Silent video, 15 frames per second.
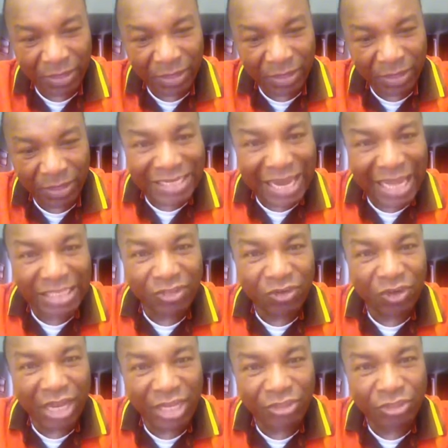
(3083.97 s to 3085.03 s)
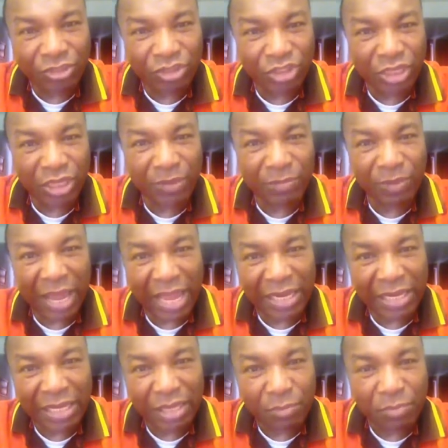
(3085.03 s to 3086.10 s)
In that relationship,
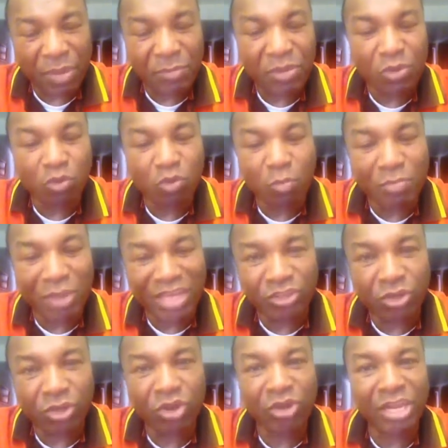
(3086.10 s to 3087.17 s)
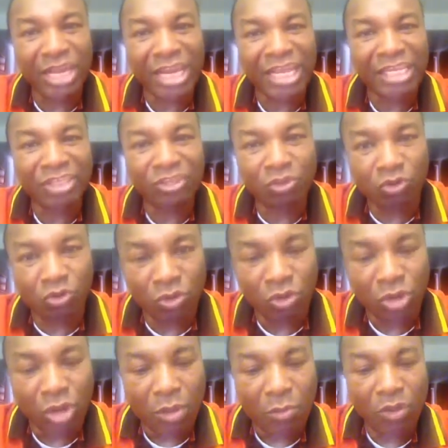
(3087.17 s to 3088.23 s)
and maybe you could mention your needs,
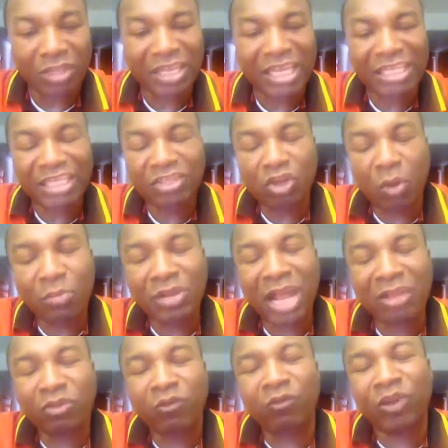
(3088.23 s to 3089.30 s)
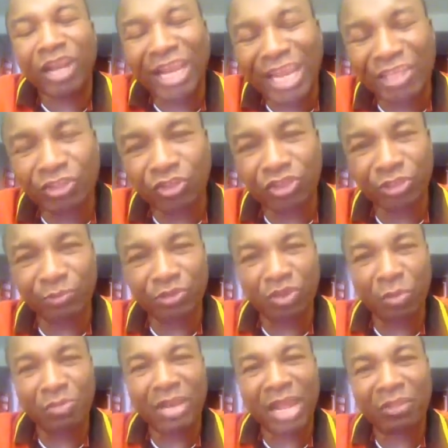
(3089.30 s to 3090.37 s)
but it is coming out of relationship. It's
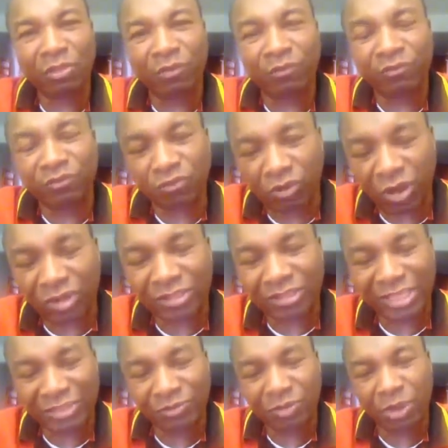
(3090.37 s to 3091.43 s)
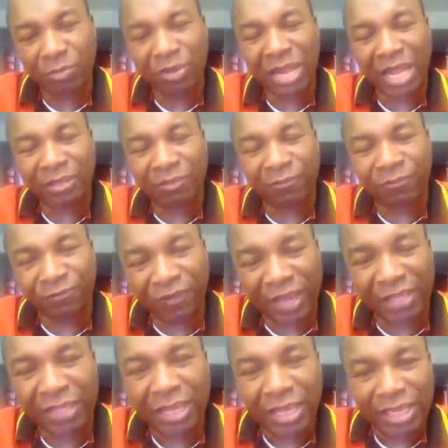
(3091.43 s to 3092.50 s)
coming out of trust. It's coming out of
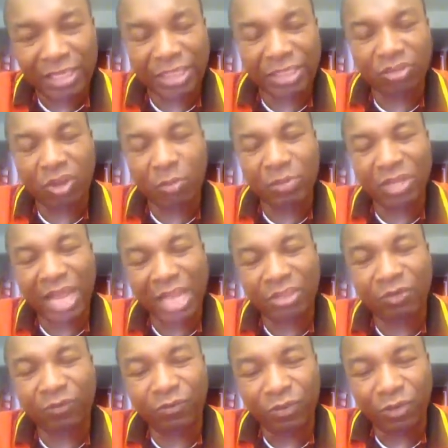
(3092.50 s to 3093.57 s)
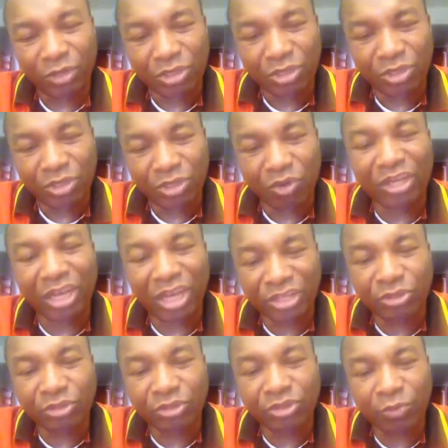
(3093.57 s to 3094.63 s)
faith. It is coming out of, the
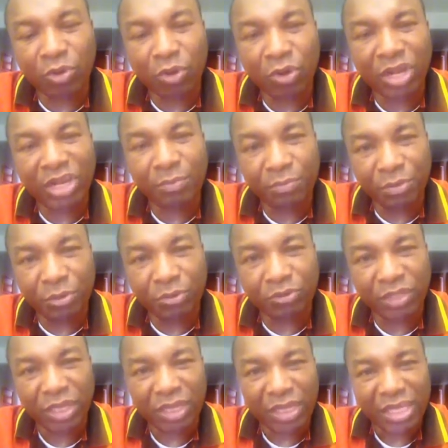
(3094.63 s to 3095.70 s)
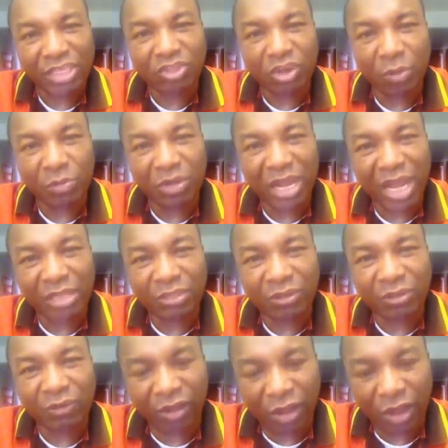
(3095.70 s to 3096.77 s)
relationship you already built. It's coming out
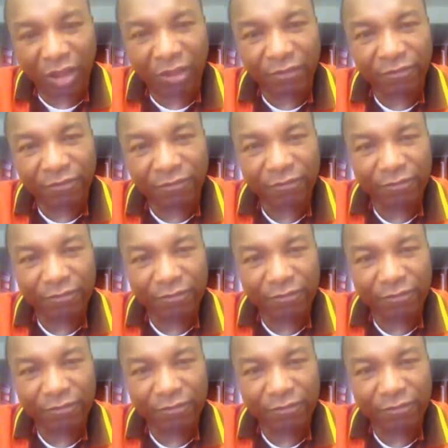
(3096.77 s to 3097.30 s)
of love.